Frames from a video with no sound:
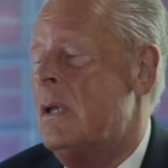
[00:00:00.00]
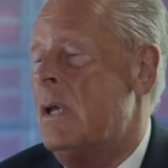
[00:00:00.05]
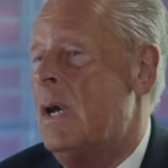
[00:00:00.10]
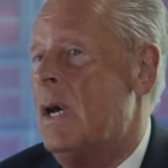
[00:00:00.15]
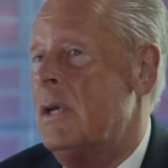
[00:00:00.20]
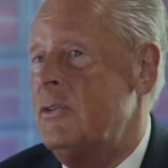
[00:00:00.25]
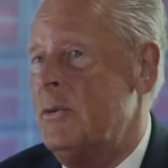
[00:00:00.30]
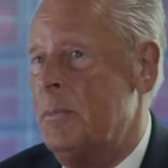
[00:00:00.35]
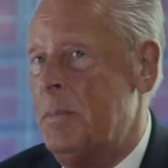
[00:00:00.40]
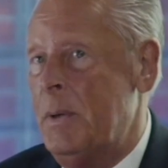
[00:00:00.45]

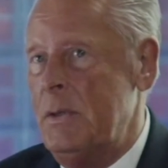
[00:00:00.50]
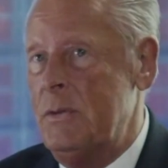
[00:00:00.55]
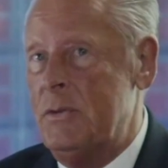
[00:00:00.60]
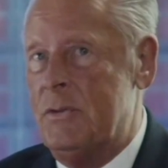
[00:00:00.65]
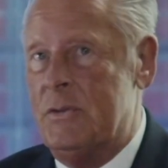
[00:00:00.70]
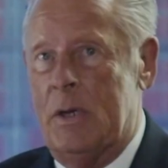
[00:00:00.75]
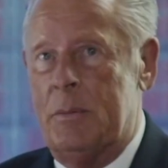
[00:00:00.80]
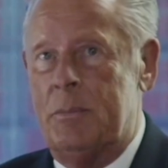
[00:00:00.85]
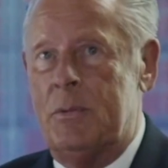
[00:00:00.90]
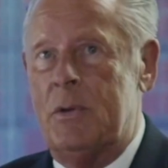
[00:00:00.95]
I suppose
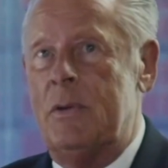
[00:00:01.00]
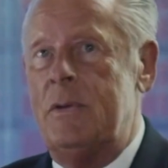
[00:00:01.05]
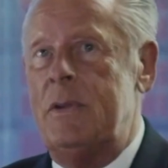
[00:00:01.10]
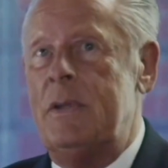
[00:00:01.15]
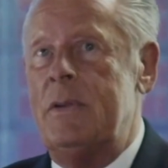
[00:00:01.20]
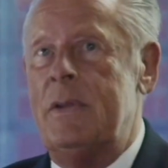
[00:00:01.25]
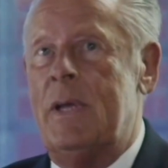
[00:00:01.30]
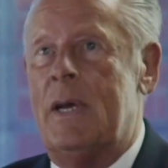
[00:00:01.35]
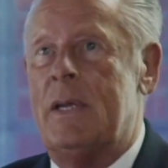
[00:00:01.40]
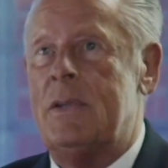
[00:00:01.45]
so, but on the
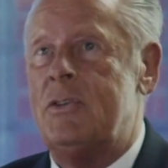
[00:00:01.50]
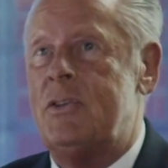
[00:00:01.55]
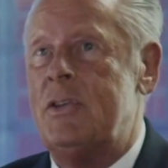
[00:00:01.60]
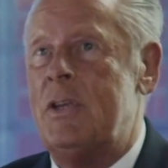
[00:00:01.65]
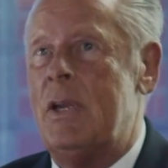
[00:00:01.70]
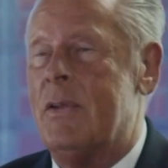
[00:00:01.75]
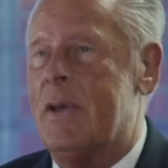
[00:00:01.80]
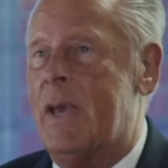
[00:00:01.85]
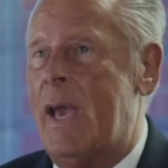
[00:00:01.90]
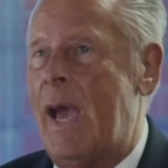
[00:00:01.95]
other hand, you
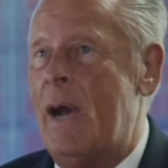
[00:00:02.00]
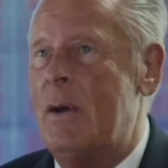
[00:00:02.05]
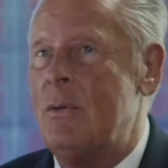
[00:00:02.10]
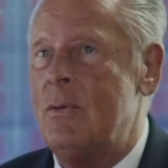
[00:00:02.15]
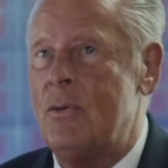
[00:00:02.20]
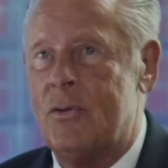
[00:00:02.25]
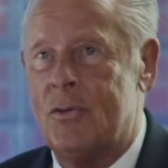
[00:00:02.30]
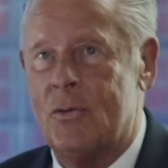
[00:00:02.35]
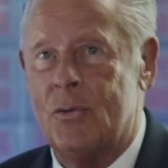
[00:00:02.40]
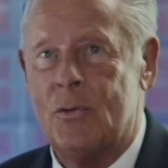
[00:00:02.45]
know, the
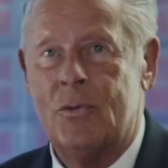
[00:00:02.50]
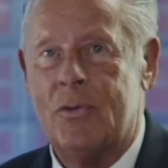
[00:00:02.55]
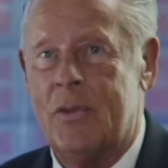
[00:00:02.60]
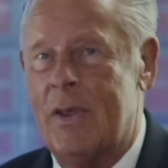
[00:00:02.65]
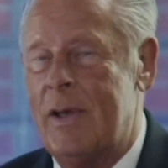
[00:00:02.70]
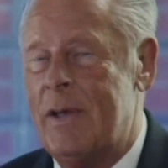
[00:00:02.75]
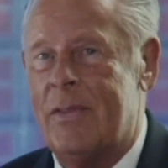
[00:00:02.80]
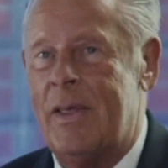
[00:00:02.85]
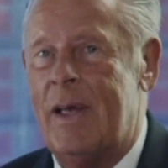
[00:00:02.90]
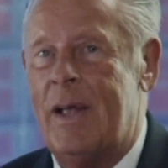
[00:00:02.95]
councils,
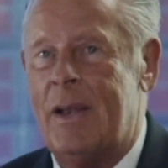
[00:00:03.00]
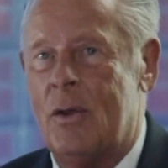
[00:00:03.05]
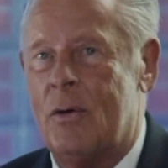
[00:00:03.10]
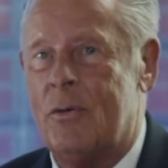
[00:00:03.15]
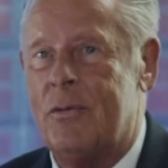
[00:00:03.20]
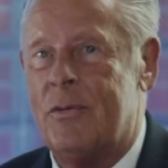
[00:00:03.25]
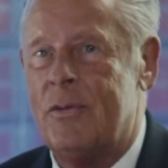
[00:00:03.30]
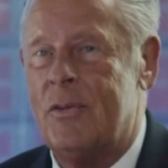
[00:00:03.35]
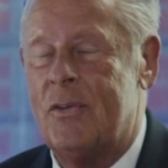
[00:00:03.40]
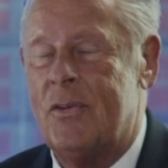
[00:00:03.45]
they'll
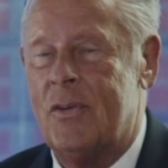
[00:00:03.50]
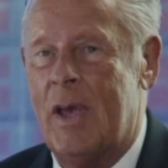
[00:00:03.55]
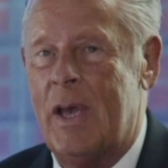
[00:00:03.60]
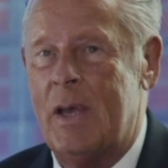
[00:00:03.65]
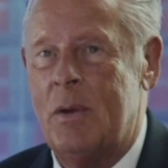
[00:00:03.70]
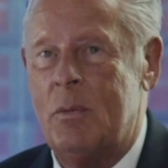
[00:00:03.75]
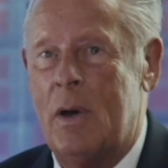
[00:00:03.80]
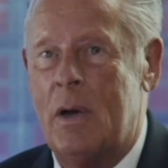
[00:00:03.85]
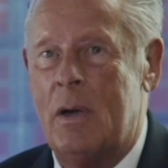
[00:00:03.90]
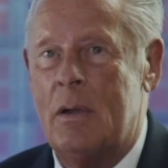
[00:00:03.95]
often
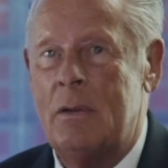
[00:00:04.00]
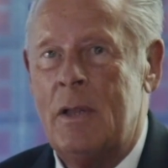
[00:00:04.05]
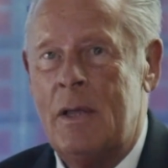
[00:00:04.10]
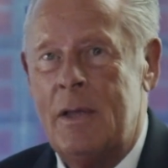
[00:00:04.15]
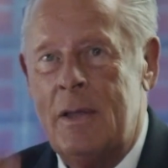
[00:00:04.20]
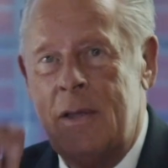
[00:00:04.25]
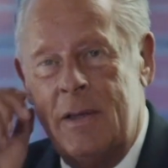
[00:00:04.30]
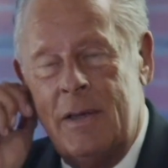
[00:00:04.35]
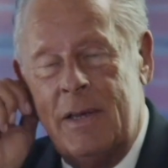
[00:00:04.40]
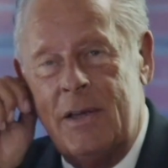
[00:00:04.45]
say, well,
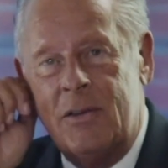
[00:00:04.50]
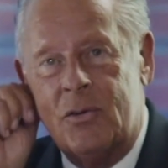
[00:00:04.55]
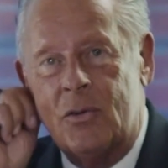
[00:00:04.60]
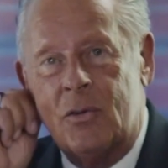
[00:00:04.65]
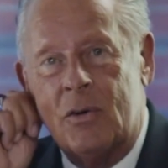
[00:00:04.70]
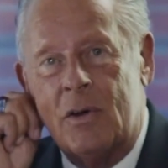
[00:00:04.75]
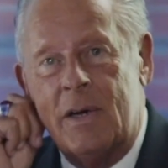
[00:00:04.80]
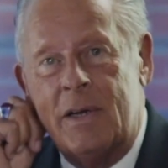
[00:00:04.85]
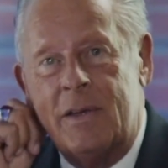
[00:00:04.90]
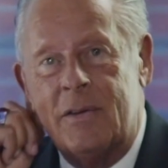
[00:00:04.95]
it's all
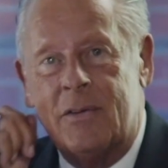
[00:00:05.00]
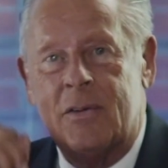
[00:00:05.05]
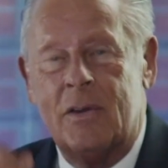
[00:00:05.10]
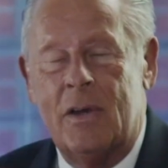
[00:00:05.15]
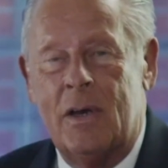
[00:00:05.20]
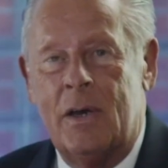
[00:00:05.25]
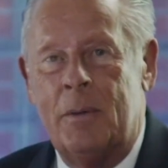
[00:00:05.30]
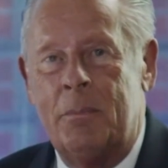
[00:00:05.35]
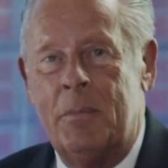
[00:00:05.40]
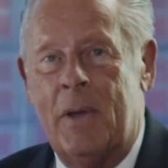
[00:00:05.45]
right
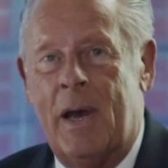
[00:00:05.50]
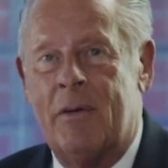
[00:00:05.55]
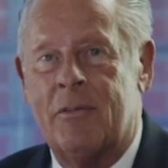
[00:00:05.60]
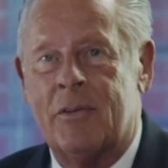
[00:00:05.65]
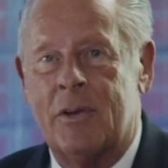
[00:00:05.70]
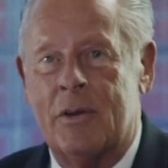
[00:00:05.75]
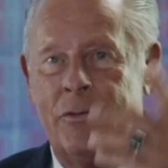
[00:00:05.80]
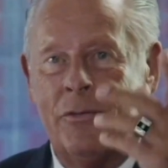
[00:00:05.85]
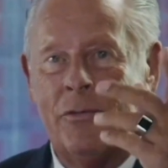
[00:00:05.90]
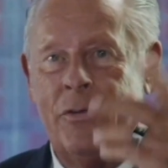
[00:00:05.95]

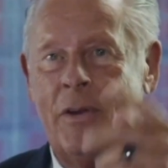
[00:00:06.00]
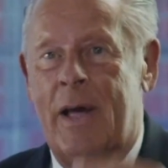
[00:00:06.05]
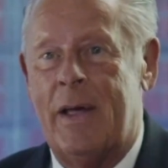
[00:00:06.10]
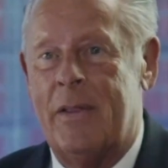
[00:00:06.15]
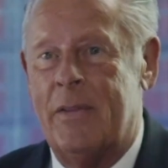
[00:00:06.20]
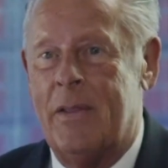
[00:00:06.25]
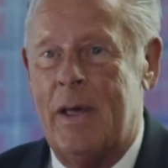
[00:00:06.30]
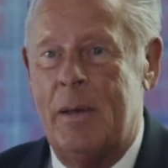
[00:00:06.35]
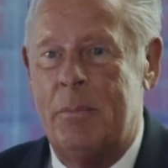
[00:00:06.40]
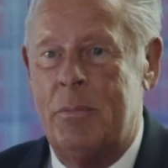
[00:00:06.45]
having a
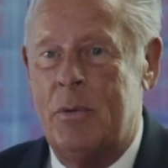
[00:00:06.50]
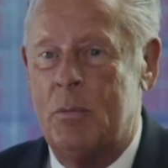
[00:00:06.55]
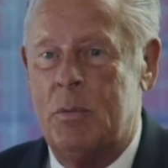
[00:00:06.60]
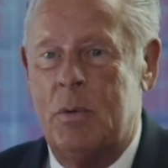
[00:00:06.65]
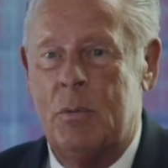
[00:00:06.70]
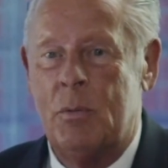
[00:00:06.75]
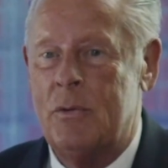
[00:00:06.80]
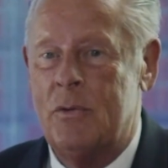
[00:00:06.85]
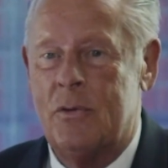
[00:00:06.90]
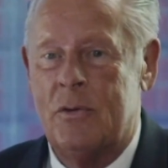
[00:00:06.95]
flat there, but we
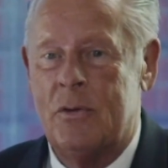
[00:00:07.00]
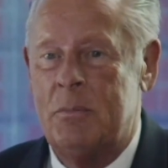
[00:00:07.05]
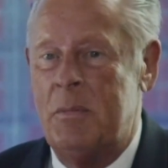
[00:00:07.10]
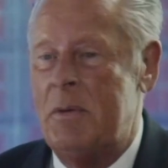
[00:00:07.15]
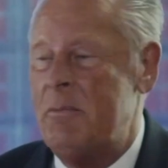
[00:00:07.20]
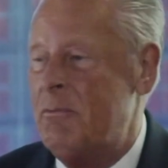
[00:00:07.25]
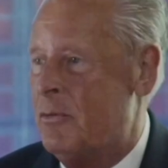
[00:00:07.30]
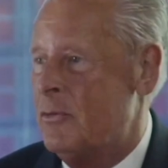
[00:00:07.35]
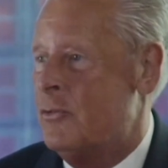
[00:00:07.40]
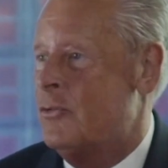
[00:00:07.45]
want some
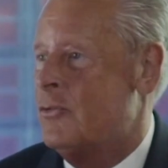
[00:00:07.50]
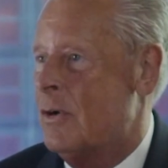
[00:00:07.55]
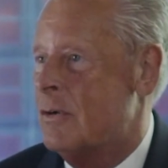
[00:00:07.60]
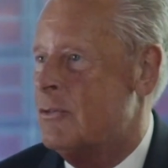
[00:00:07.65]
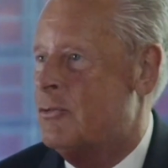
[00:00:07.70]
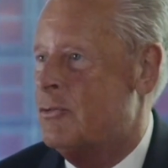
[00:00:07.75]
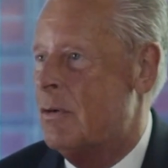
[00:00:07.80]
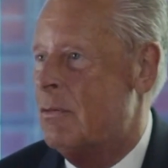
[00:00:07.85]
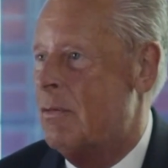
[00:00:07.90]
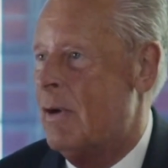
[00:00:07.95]

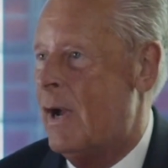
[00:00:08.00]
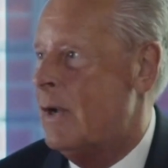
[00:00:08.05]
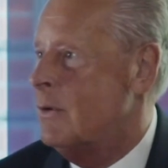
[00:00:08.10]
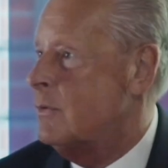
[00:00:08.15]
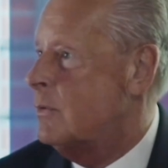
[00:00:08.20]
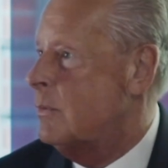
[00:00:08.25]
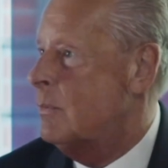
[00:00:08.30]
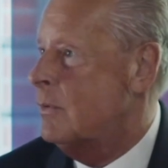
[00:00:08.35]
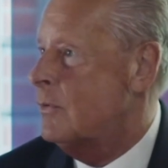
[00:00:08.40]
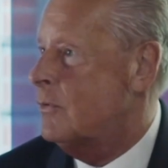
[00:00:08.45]
infrastructure
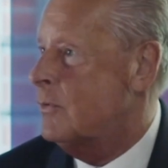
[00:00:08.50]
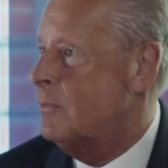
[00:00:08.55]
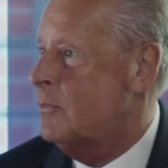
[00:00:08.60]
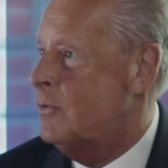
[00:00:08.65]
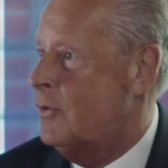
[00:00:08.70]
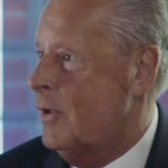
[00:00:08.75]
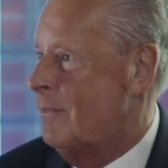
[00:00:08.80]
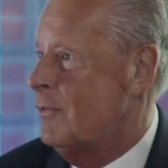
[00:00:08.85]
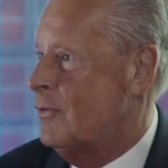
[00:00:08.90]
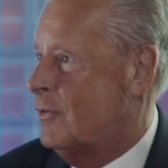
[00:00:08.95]
around, we want some
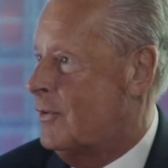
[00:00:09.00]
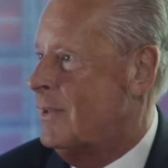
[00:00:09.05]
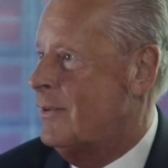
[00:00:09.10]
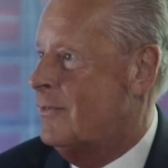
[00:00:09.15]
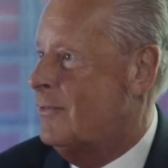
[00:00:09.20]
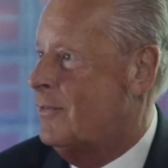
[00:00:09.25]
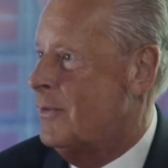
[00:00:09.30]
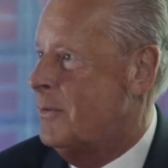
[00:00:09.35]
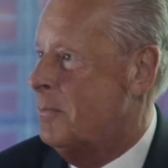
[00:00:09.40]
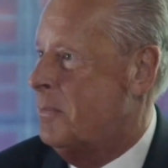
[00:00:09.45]

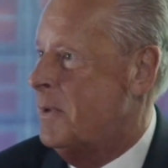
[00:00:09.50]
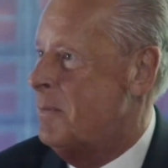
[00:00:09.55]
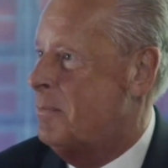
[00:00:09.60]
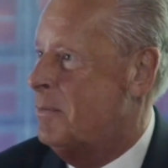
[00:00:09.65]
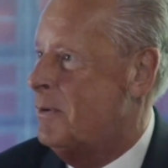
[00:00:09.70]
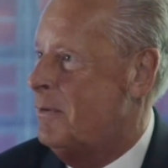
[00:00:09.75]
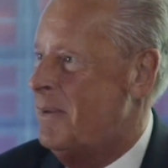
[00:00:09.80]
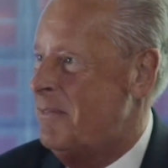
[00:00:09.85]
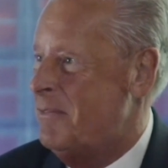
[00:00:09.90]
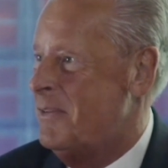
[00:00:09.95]
services for the
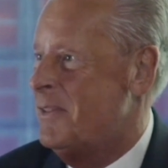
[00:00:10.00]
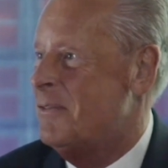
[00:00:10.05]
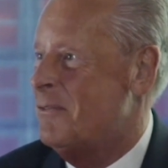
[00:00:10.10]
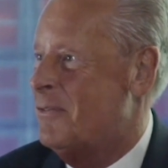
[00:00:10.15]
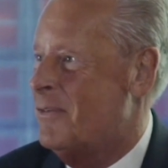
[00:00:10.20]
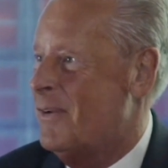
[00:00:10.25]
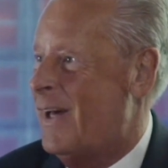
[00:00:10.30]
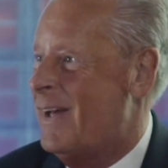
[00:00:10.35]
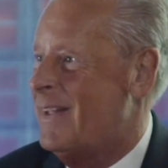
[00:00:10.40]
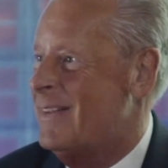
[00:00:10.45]
people who live in the
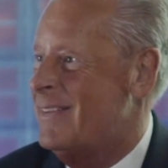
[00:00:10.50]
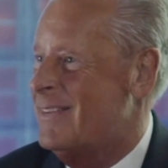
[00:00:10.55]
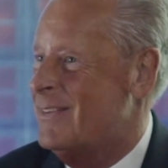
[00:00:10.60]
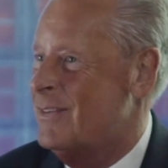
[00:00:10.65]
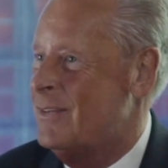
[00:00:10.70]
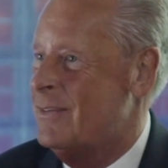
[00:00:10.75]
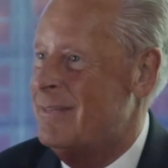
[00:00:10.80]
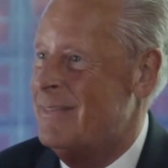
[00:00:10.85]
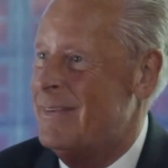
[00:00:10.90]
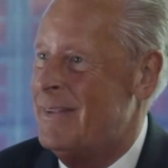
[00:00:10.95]
flats,
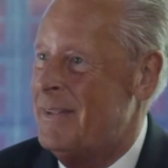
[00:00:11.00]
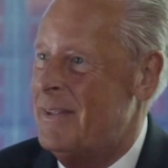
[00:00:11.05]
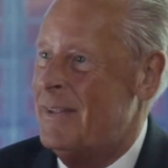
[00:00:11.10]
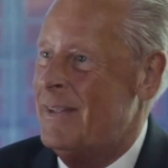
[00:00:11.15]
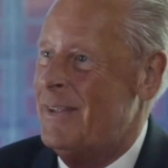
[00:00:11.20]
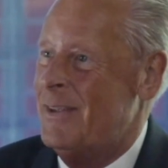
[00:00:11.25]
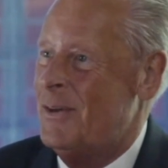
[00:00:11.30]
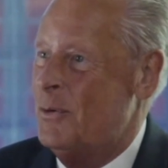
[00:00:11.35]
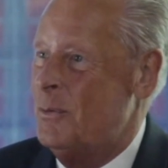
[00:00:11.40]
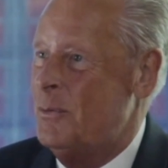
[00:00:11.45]
and
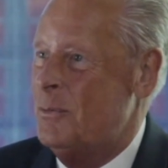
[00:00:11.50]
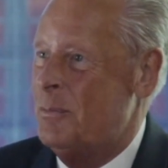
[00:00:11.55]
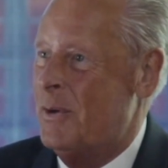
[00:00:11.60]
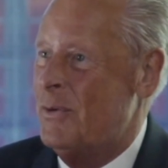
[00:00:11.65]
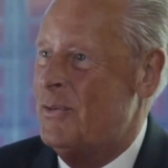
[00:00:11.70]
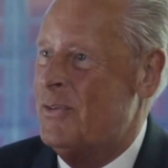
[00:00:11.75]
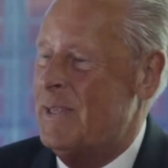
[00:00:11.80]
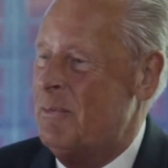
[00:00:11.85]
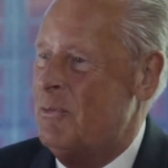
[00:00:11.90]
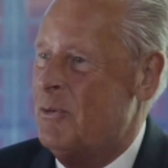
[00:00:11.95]

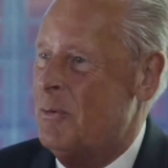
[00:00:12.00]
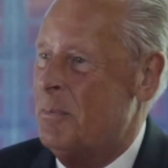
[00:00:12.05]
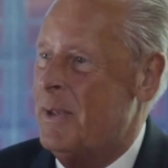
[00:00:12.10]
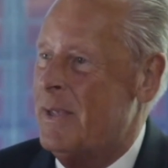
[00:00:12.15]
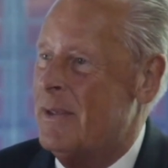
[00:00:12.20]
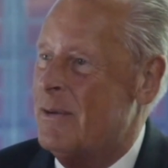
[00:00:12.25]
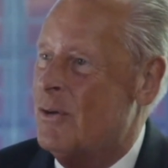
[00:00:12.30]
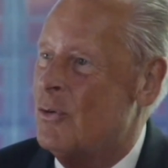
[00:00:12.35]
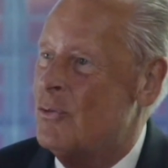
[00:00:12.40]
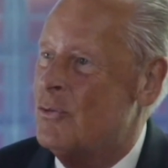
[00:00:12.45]
almost seems a
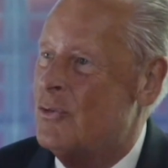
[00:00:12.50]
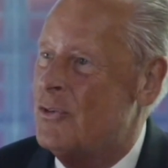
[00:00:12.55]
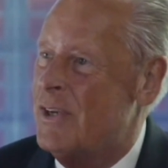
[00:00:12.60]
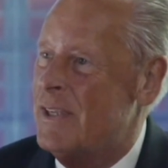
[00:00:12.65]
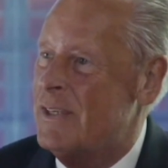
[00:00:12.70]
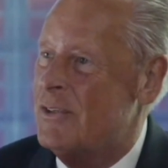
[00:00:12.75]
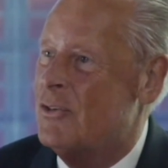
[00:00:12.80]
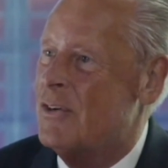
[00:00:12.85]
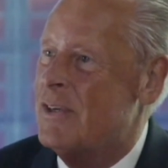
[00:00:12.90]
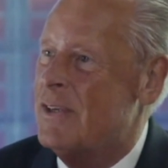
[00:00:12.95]
bit
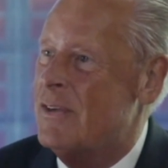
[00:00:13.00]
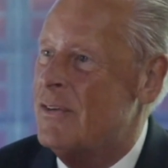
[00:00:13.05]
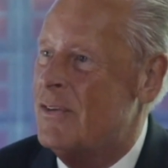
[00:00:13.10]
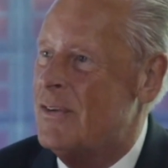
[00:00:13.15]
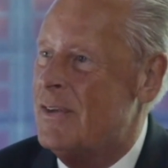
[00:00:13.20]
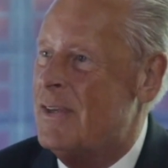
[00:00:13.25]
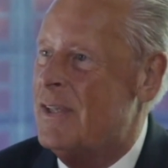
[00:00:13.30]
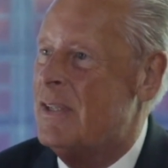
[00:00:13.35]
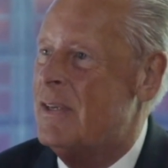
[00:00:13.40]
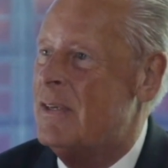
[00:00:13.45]
contradictory,
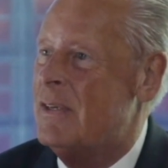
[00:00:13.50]
doesn't it?